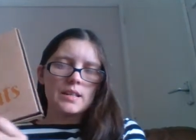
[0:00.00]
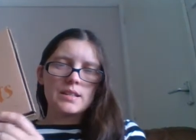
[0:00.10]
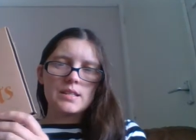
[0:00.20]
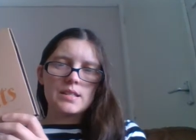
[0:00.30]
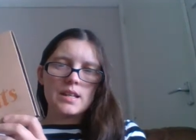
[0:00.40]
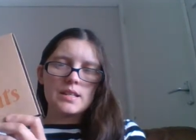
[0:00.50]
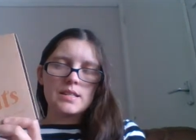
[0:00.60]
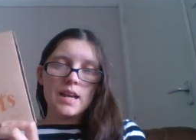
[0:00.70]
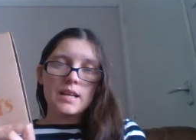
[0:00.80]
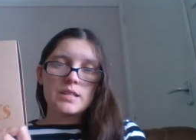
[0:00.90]
This is
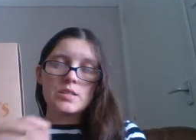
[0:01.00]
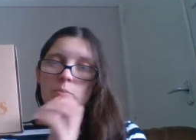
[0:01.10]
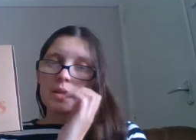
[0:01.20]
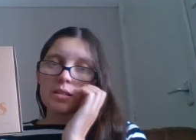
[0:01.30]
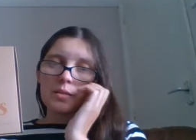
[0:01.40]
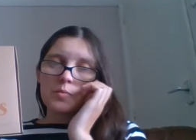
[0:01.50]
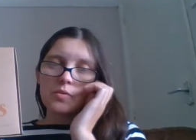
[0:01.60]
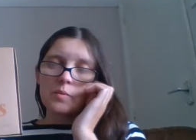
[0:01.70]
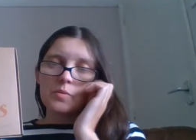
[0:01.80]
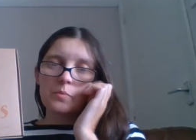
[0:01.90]
a sweet
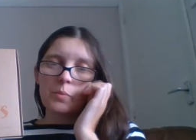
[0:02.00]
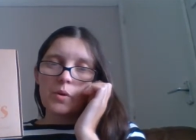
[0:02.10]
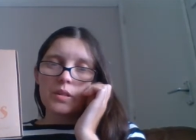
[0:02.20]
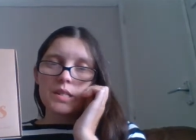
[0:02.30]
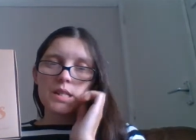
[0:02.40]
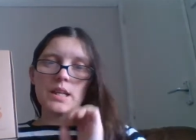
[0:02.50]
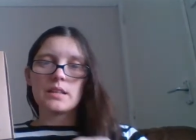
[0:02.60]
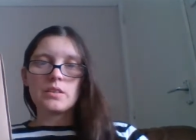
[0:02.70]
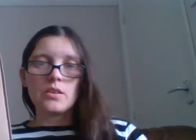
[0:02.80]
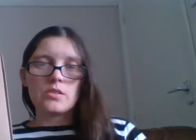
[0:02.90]
subscription box. It
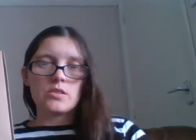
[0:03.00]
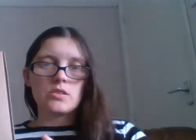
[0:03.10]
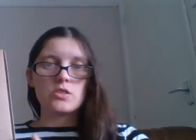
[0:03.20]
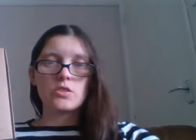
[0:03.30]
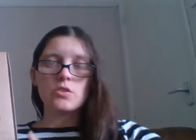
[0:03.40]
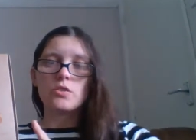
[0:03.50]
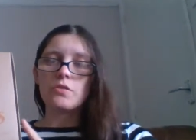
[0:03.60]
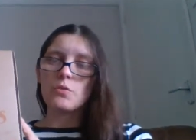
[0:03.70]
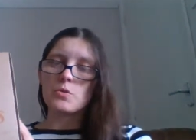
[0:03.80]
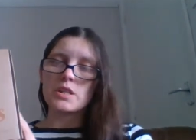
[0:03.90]
costs
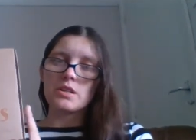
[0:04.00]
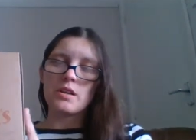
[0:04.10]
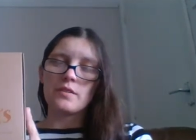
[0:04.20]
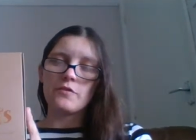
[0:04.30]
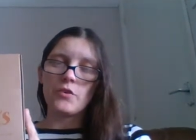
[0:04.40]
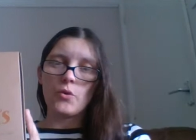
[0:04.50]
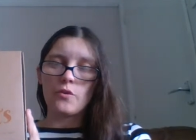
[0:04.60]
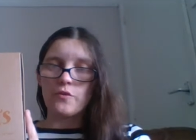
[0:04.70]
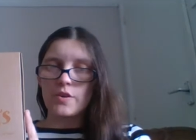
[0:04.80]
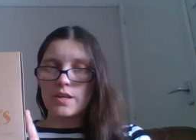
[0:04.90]
$2.49 for your
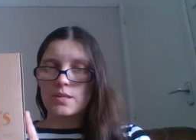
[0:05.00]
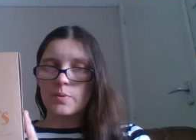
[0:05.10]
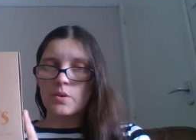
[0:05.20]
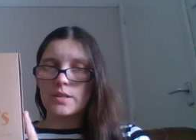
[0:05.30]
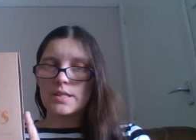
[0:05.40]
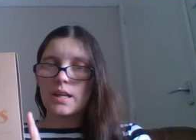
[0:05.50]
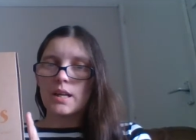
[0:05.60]
first box,